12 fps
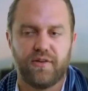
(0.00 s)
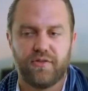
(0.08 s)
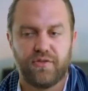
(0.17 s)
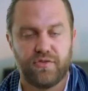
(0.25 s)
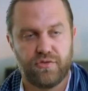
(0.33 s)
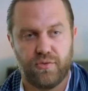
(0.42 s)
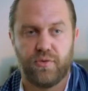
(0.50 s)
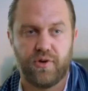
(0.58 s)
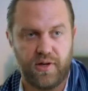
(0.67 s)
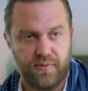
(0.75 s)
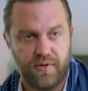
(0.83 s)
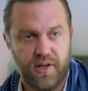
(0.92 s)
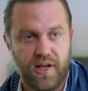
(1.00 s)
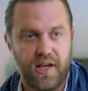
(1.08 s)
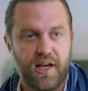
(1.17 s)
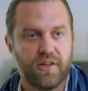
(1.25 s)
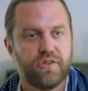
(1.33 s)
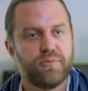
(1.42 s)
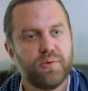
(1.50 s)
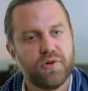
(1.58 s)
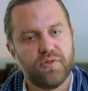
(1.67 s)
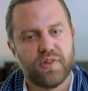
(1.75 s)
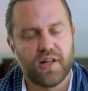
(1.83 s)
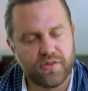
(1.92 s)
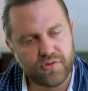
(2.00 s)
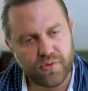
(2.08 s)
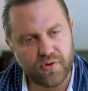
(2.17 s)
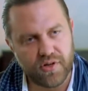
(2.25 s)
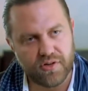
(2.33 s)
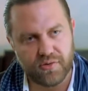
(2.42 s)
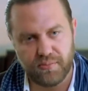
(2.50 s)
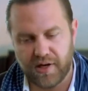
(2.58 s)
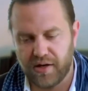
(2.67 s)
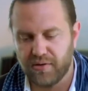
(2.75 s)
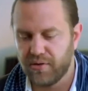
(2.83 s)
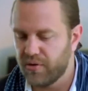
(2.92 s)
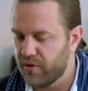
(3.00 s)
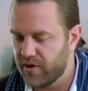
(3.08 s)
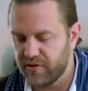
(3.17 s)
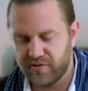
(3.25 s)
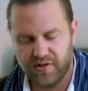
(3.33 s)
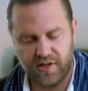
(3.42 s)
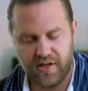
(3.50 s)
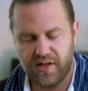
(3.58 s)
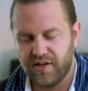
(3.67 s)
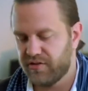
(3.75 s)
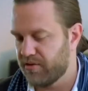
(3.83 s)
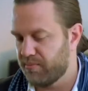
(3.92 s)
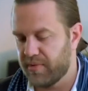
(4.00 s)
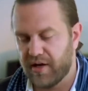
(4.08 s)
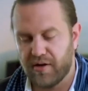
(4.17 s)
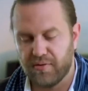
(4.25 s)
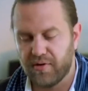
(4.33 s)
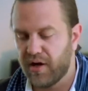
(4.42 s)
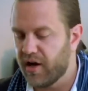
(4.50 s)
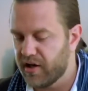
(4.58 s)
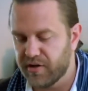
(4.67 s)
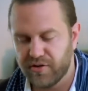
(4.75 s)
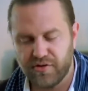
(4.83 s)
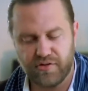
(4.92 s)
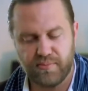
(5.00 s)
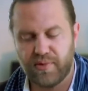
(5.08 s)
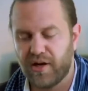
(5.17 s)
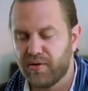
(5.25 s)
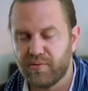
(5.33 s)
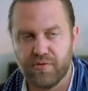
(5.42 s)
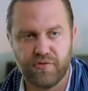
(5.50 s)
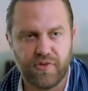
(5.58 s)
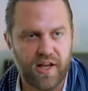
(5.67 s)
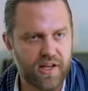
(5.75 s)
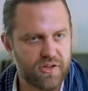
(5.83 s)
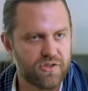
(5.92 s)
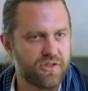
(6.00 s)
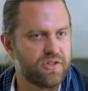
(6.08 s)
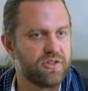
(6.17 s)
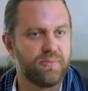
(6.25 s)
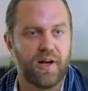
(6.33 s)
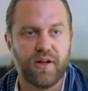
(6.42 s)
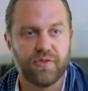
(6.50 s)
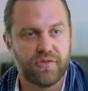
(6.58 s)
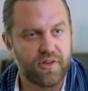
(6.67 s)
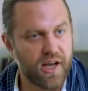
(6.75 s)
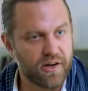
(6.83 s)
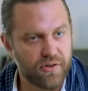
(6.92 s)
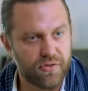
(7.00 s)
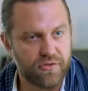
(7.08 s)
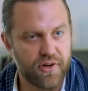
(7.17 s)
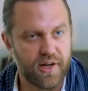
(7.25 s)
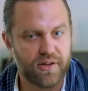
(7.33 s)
investments for a sci-fi series, which sounds innocent enough at first. But then reports say he used those funds for